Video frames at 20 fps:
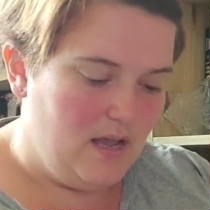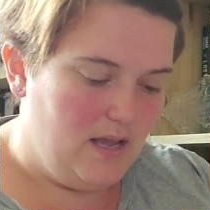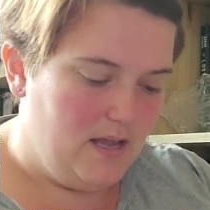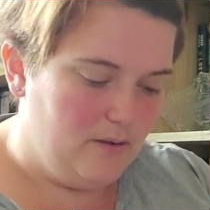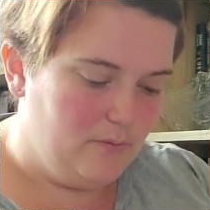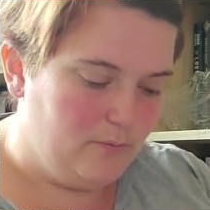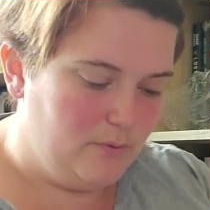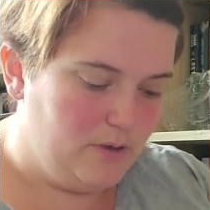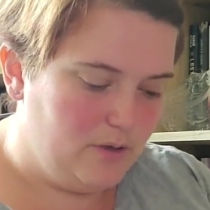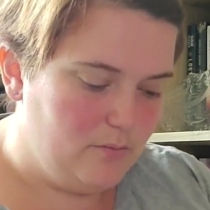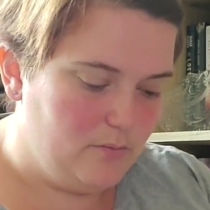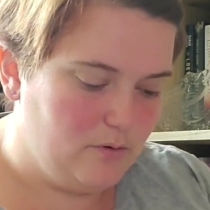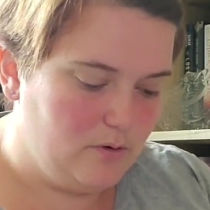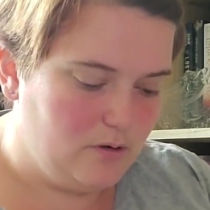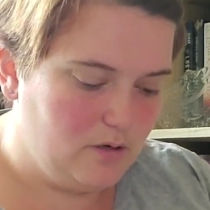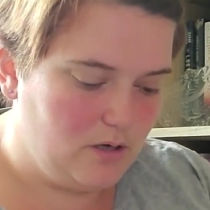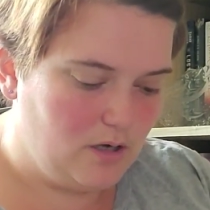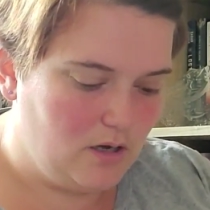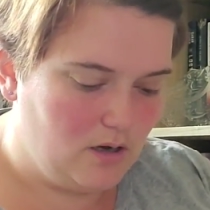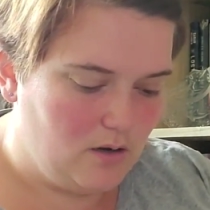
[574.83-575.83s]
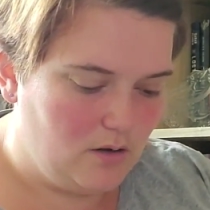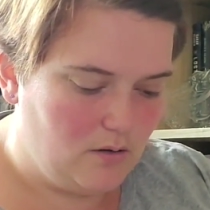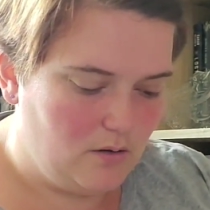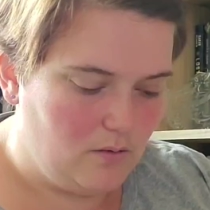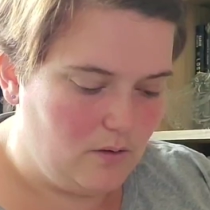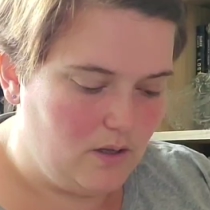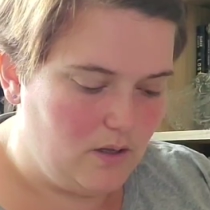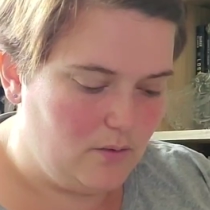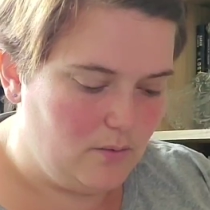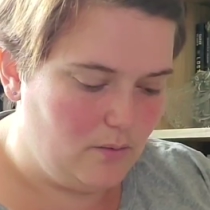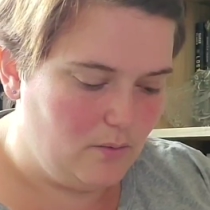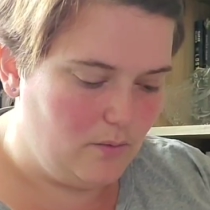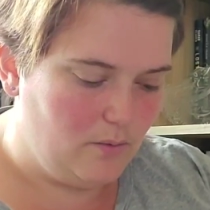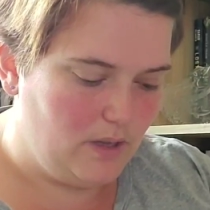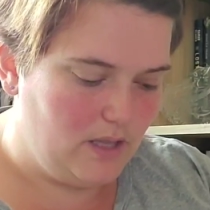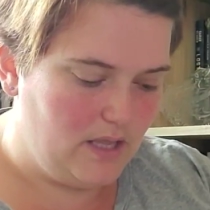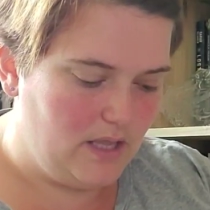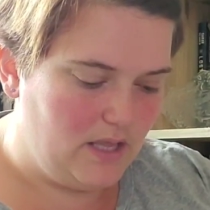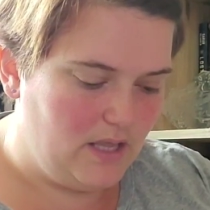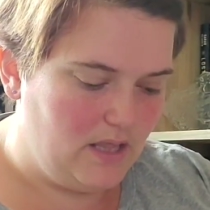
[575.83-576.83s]
And we will go
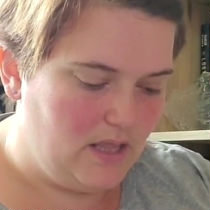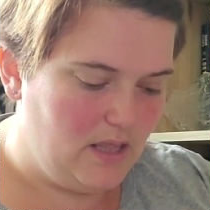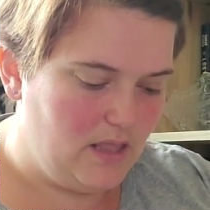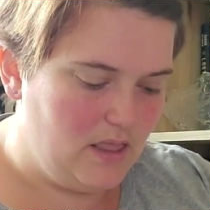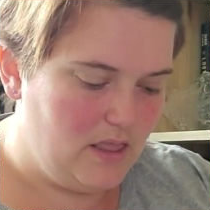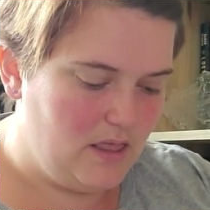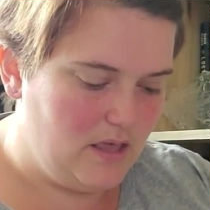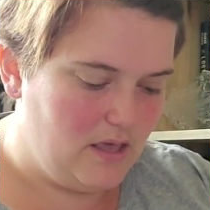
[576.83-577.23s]
with